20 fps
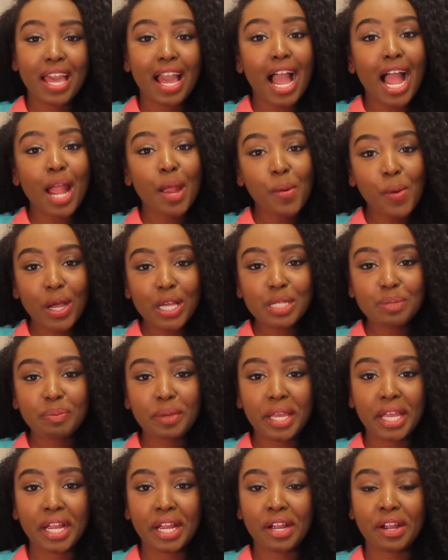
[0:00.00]
I wash
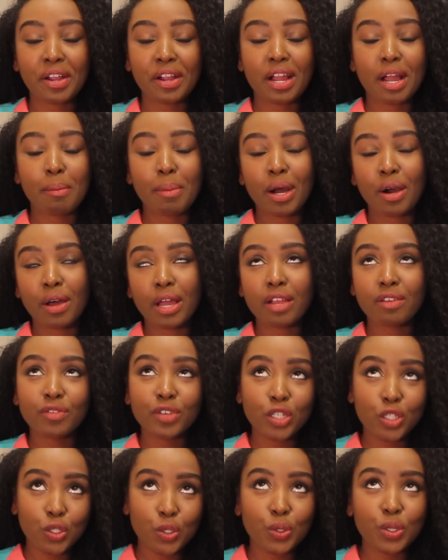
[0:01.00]
my hair about
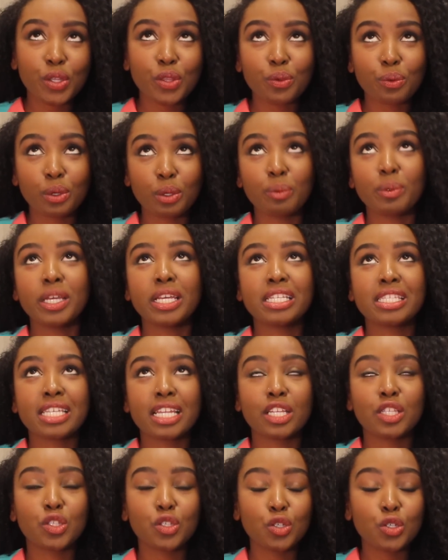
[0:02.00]
every 2 to 3 weeks,
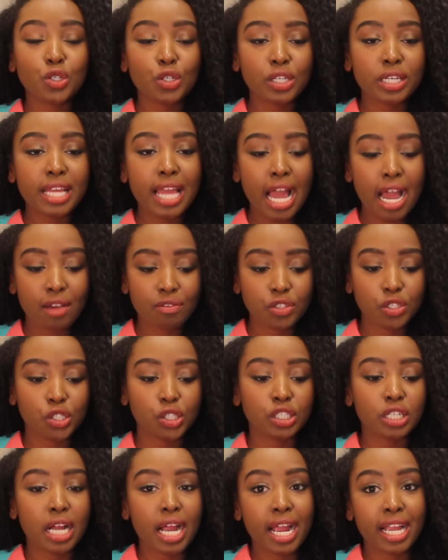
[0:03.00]
and it's usually
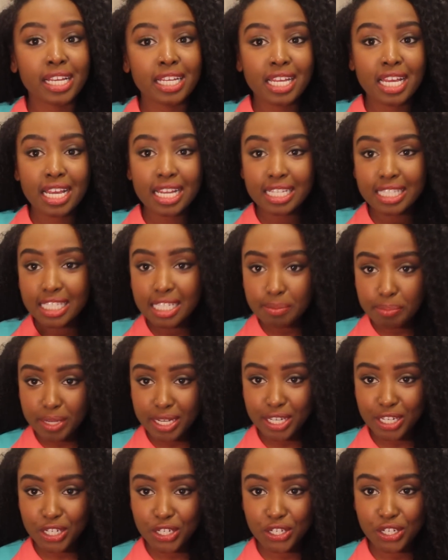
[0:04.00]
after I deep
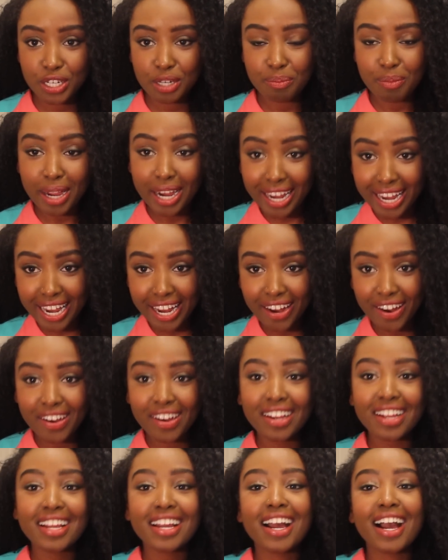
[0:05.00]
condition my hair.